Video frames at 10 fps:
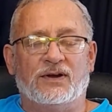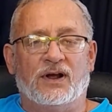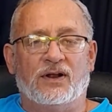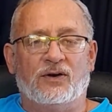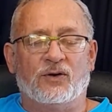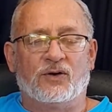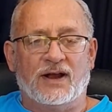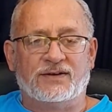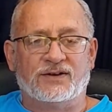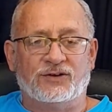are
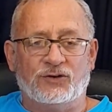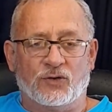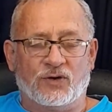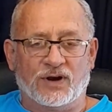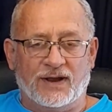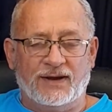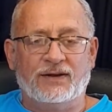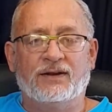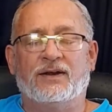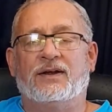located in
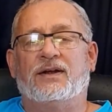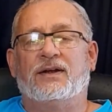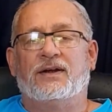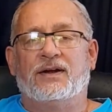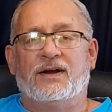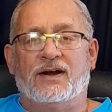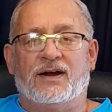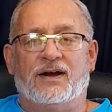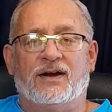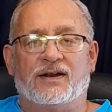Ukraine,
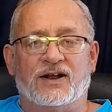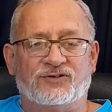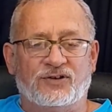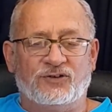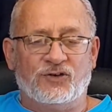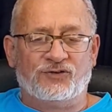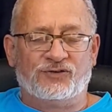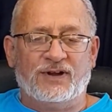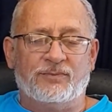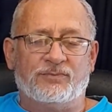Russia
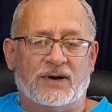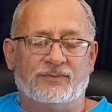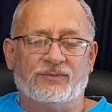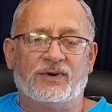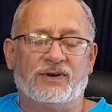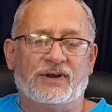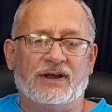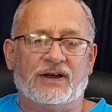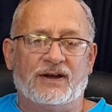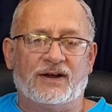usually pumped
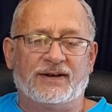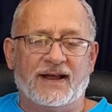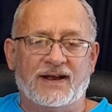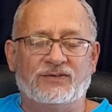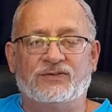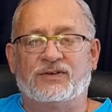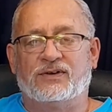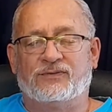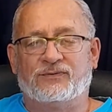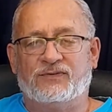gas
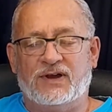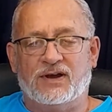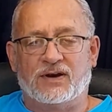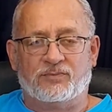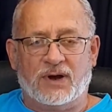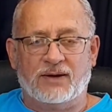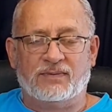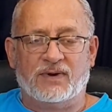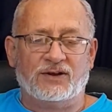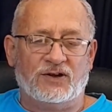via a
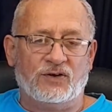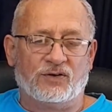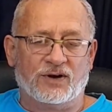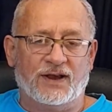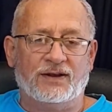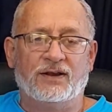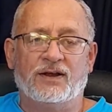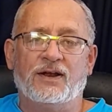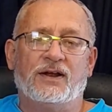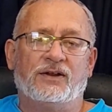pipeline in Ukraine
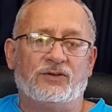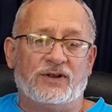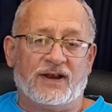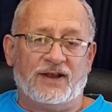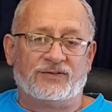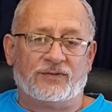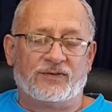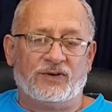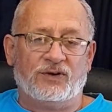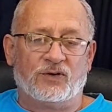to the rest
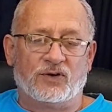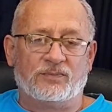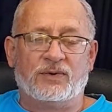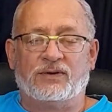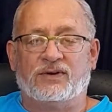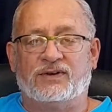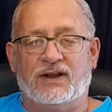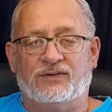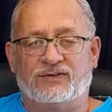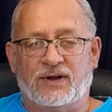of Europe,
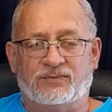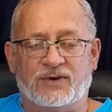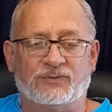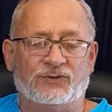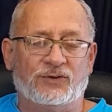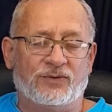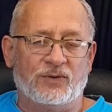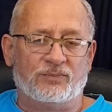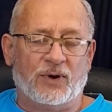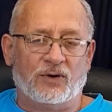then sometimes just
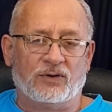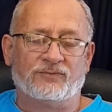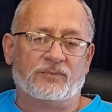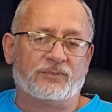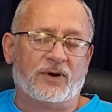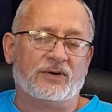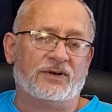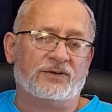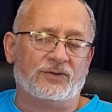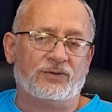through Poland, from
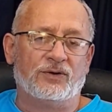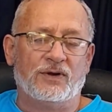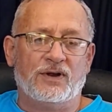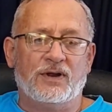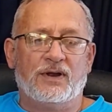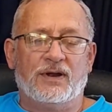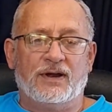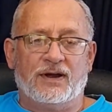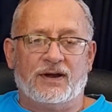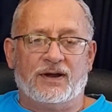Poland to
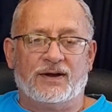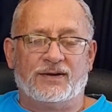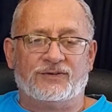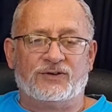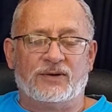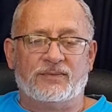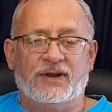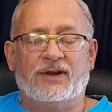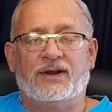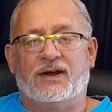
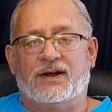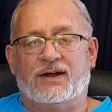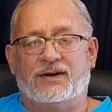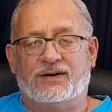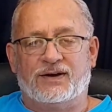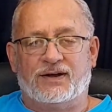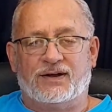Germany, and